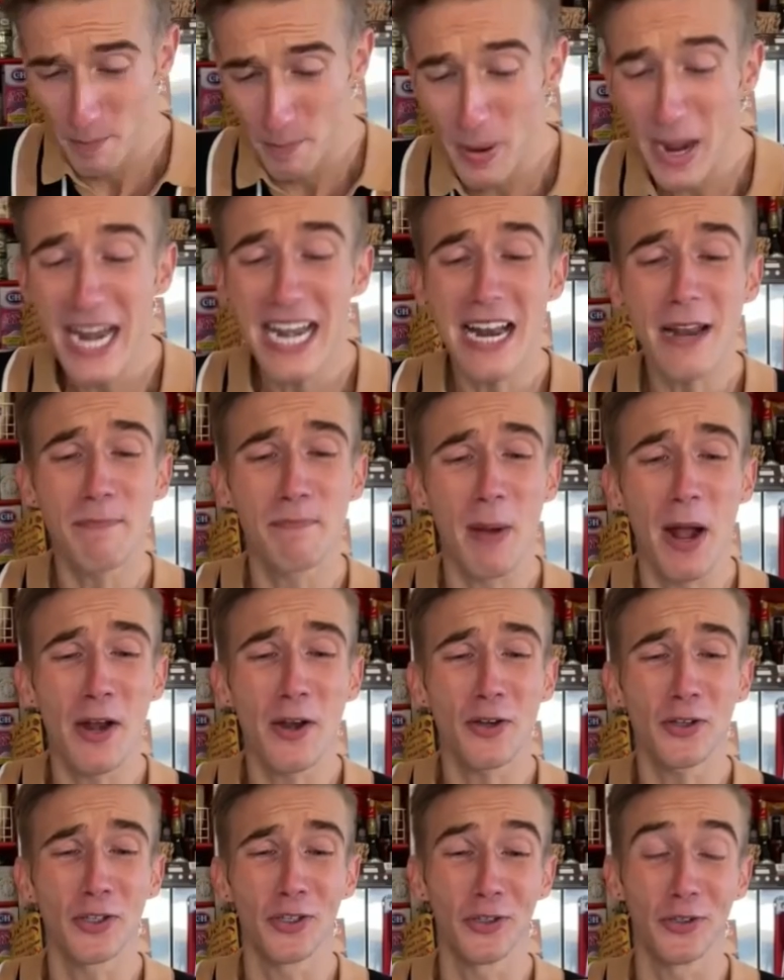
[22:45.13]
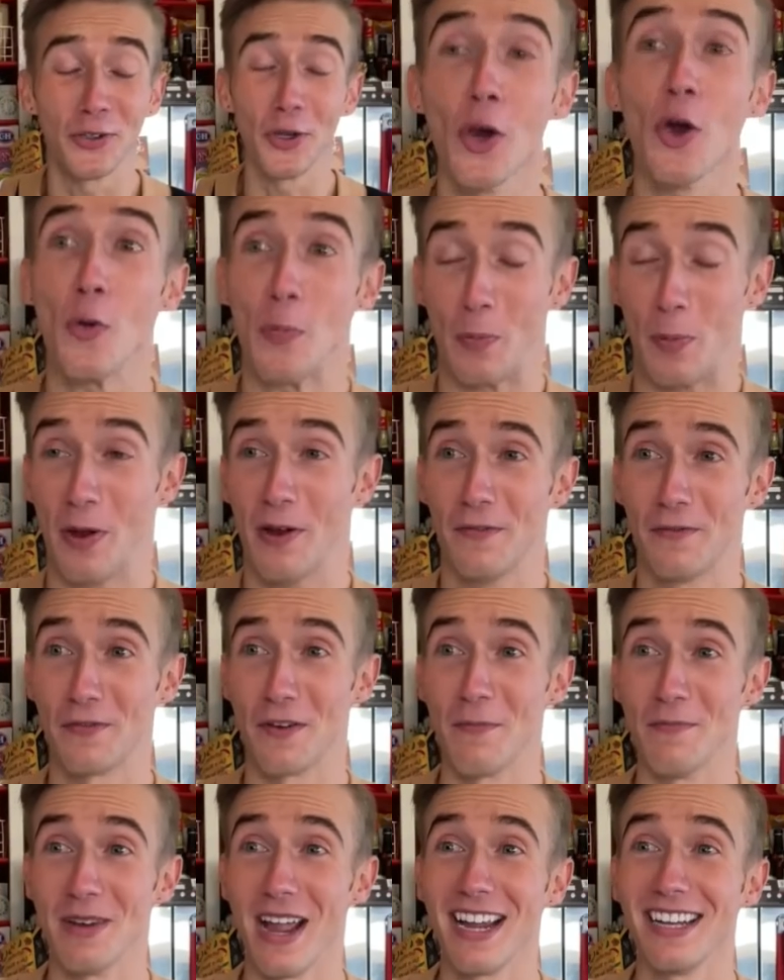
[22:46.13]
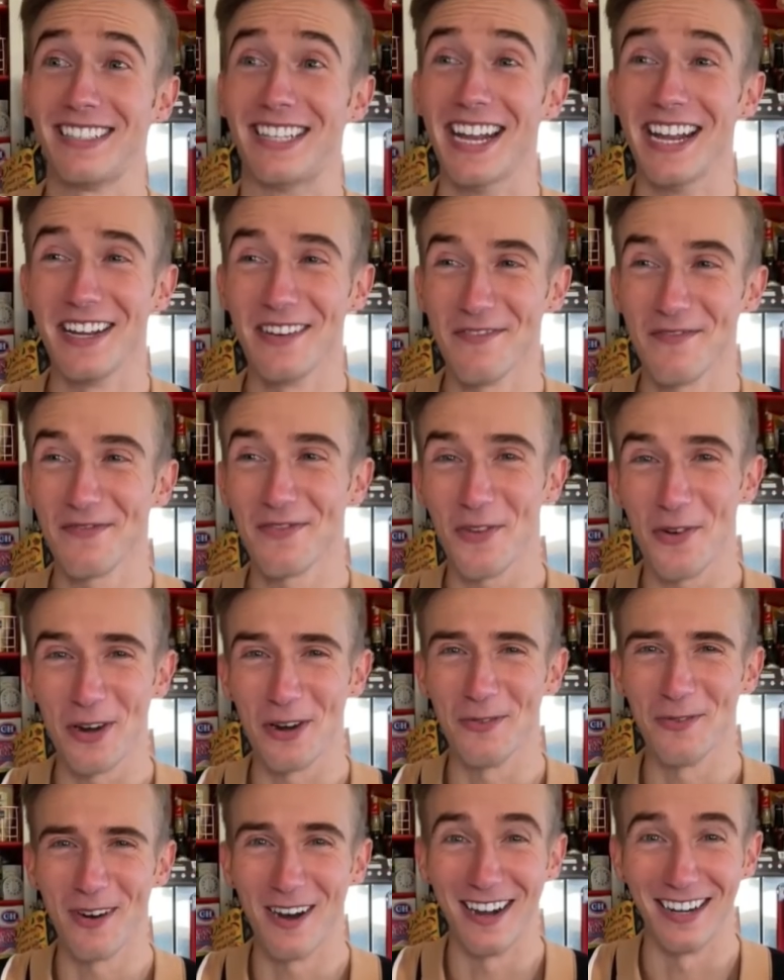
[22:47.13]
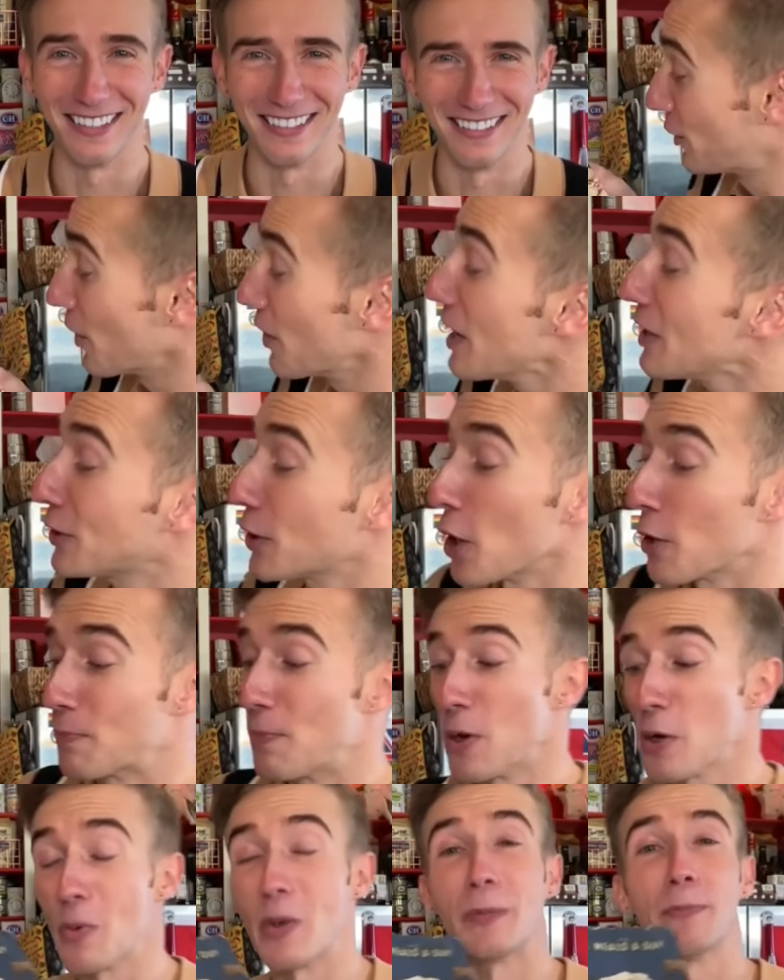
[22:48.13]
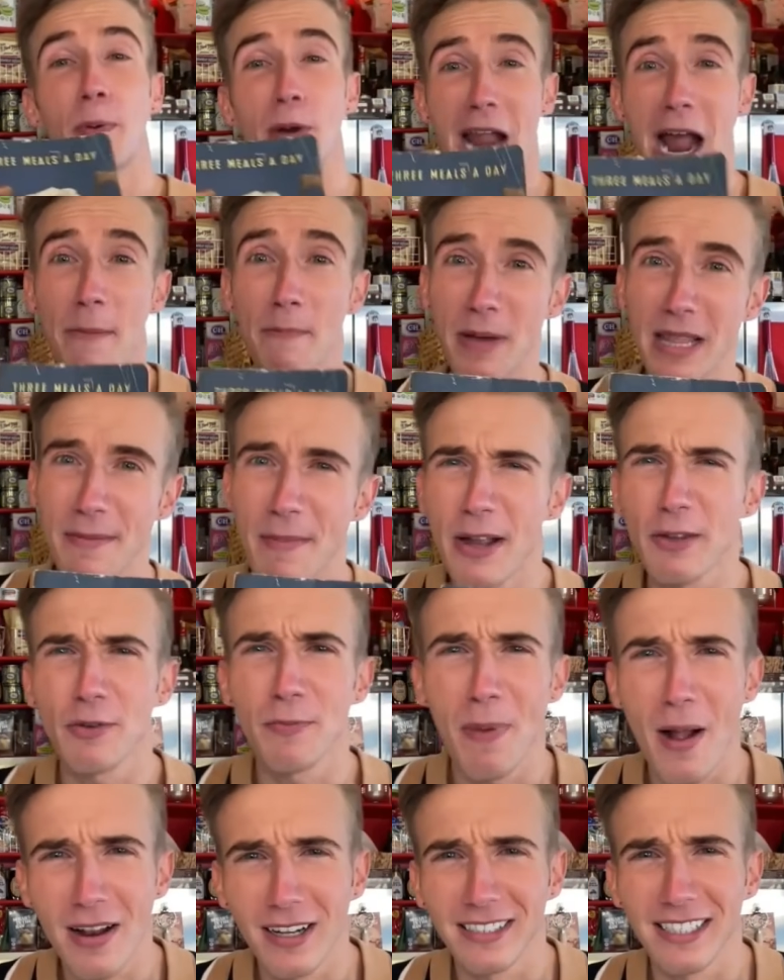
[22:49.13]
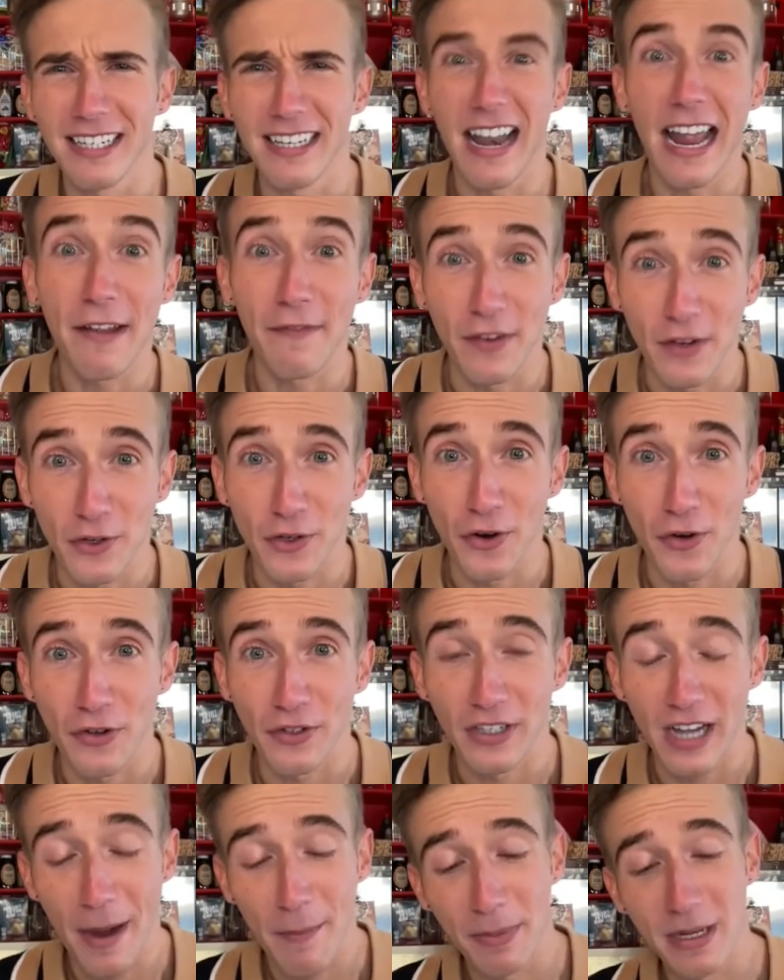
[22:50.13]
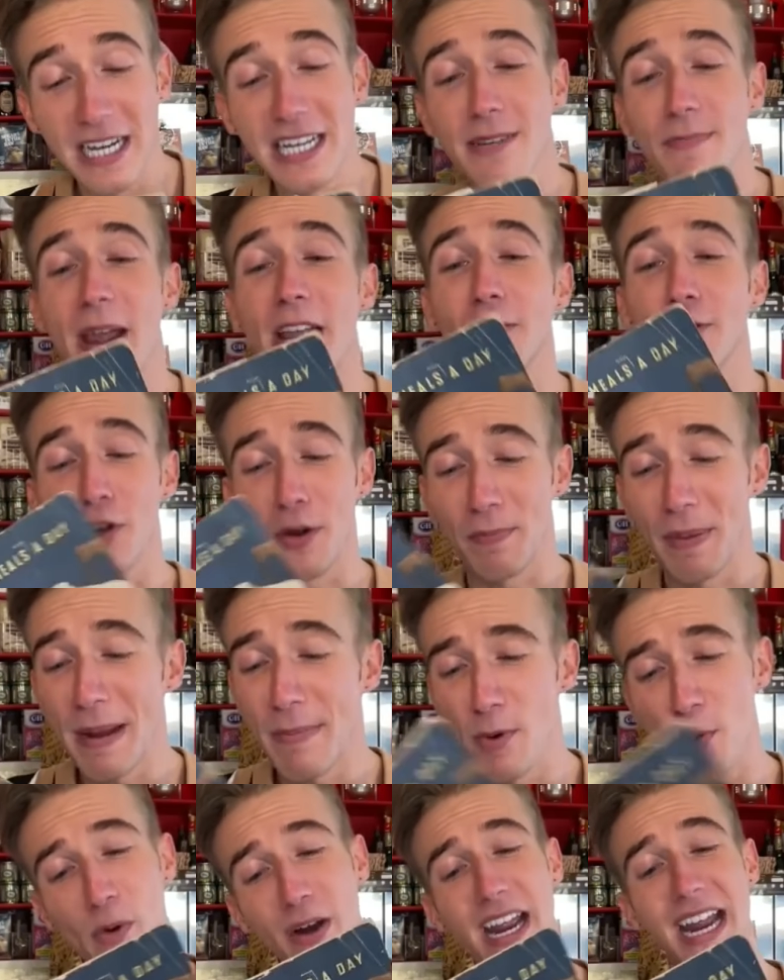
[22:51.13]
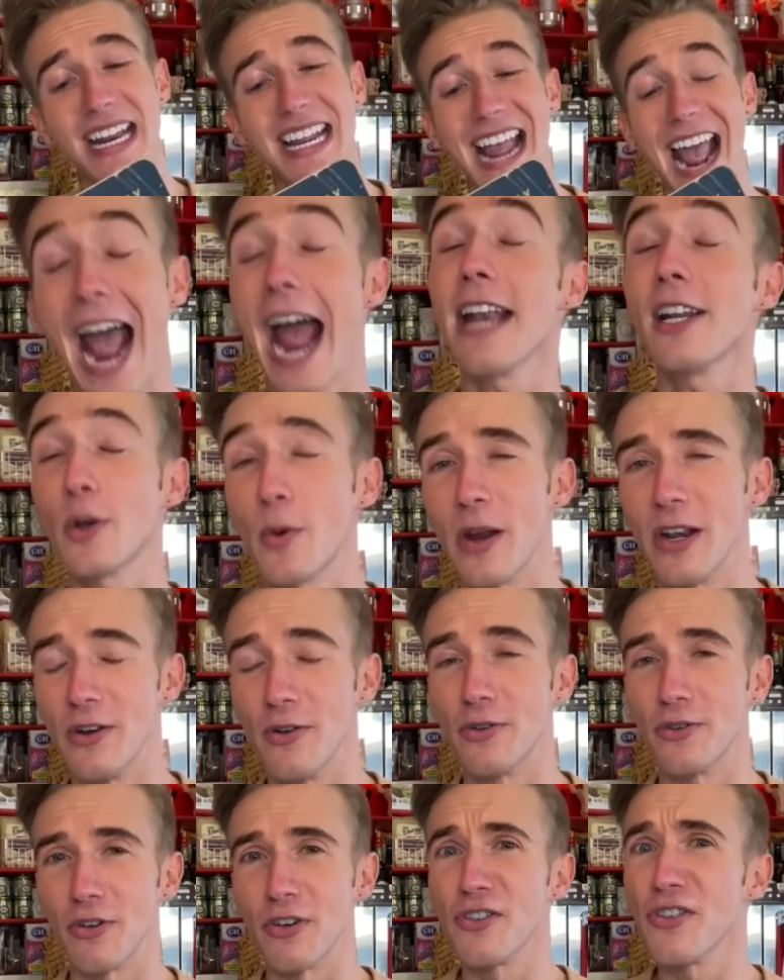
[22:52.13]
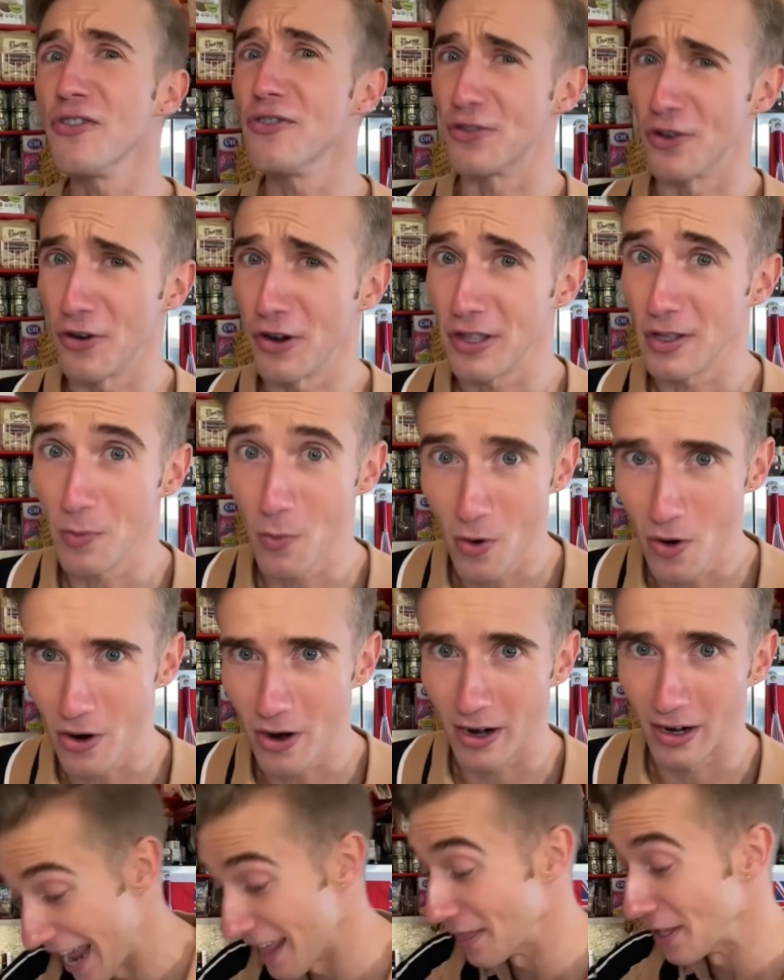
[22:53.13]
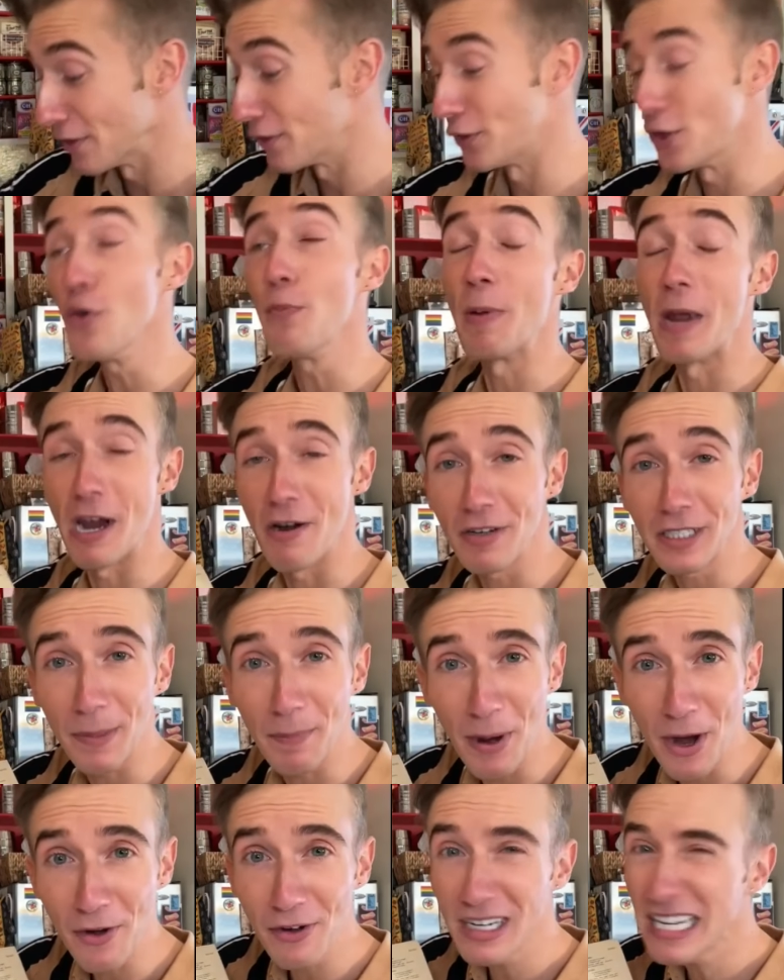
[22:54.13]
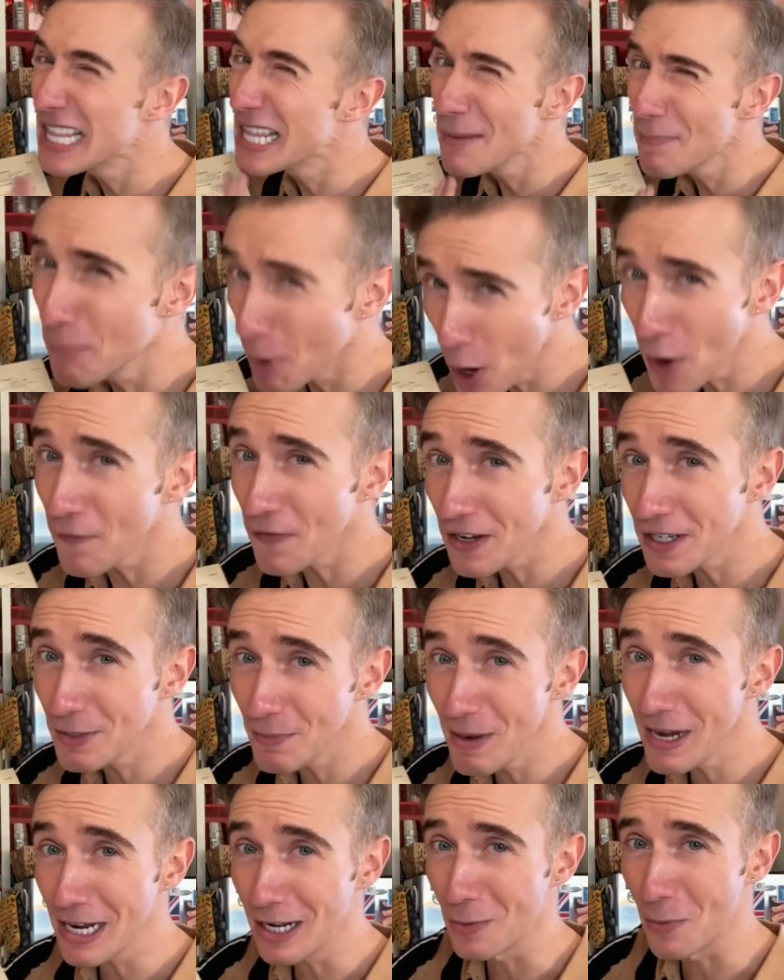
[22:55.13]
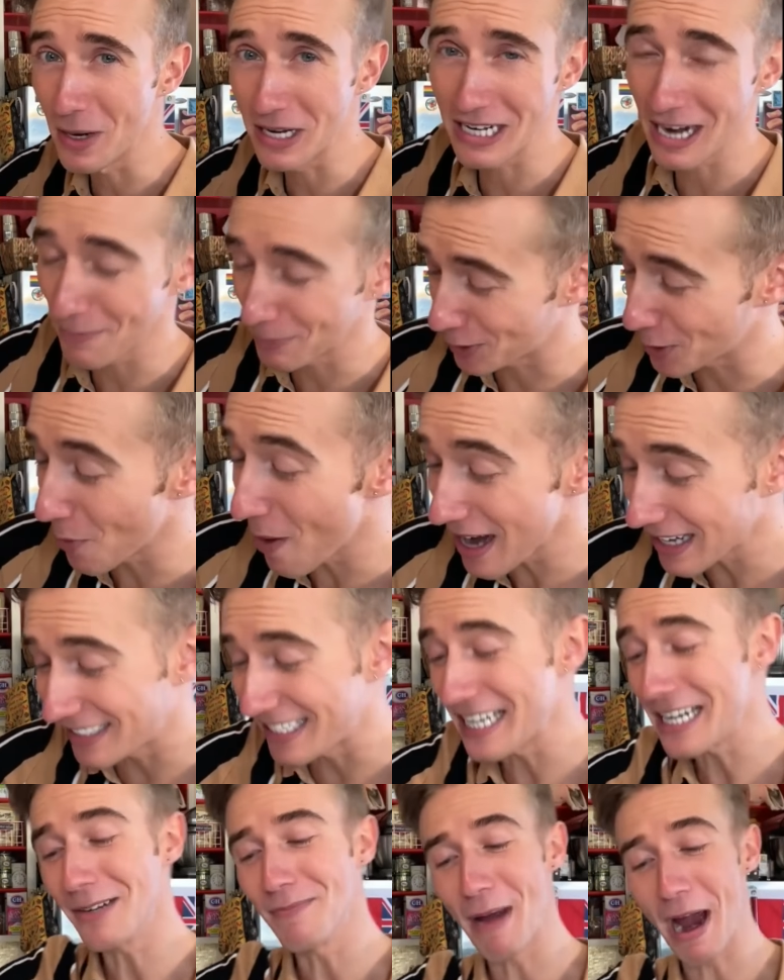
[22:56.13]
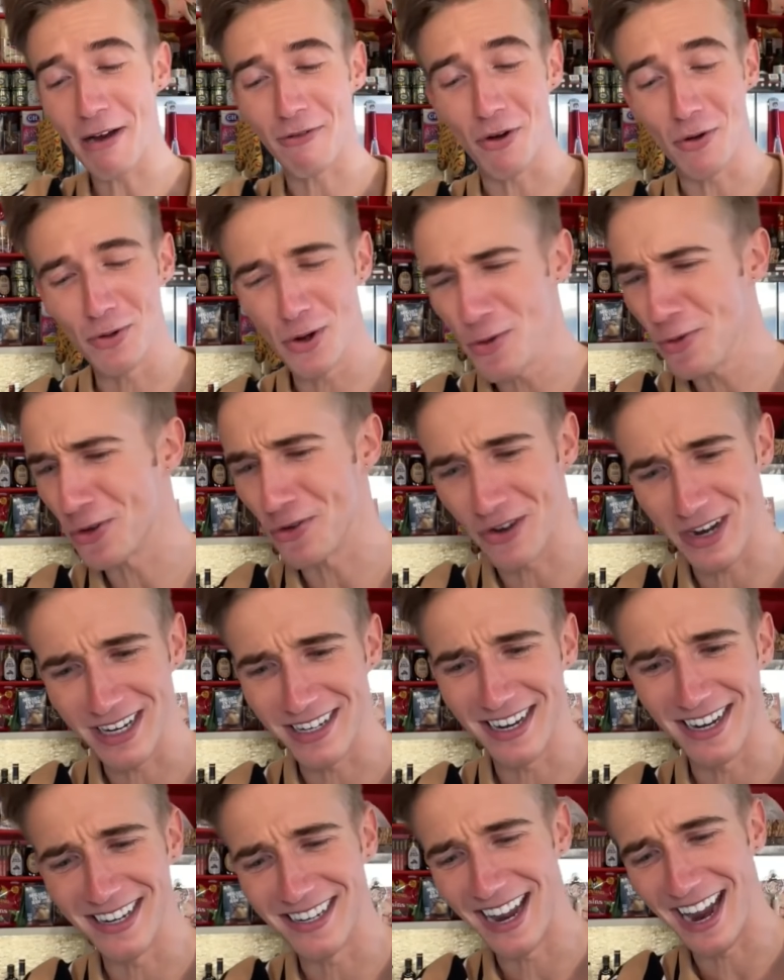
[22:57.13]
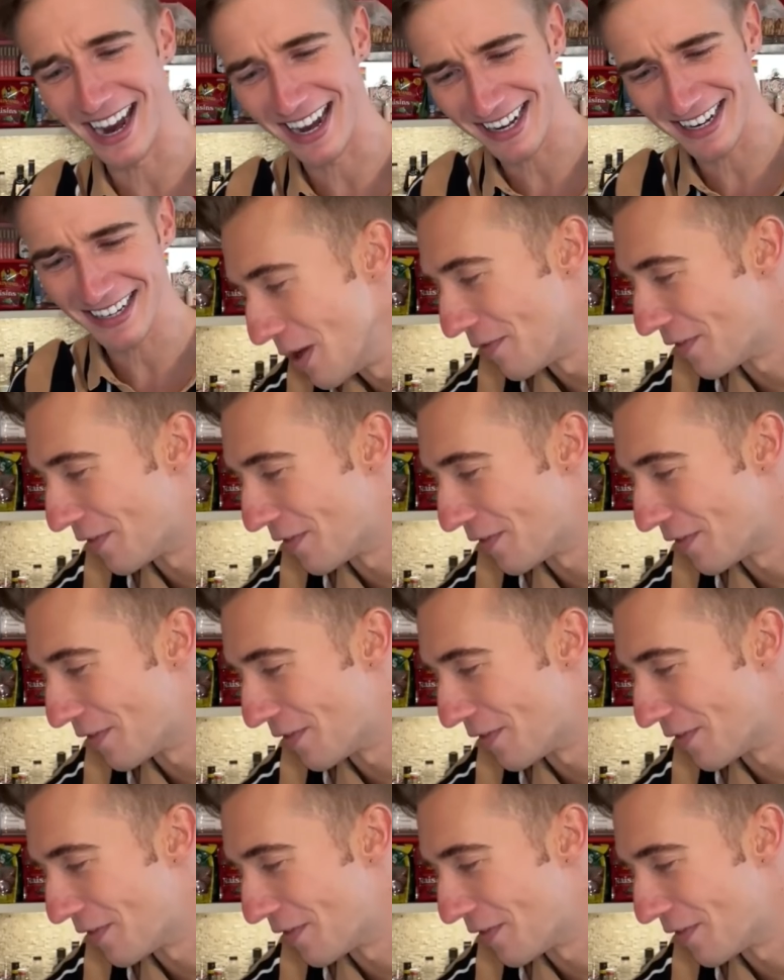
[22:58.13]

Peanut butter soup from 1941. So this cookbook was put out by the Metropolitan Life Insurance Company to make sure people were getting adequate nutrition during the war. And this soup here is apparently the perfect meal when it comes to ideal macronutrient intake.